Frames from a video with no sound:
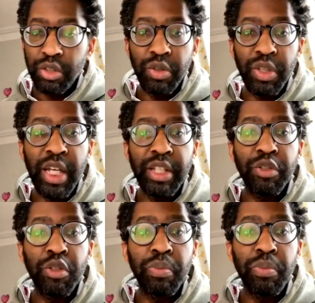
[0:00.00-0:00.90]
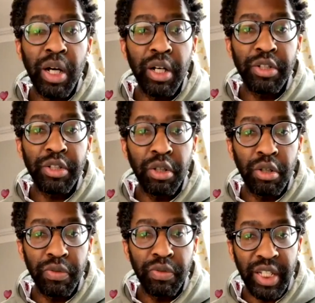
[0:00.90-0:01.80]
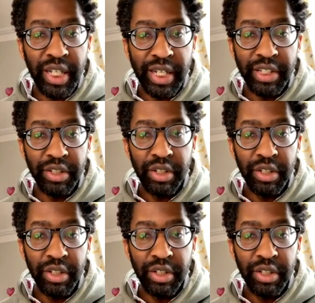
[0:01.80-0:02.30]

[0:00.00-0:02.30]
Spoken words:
then do part of the case,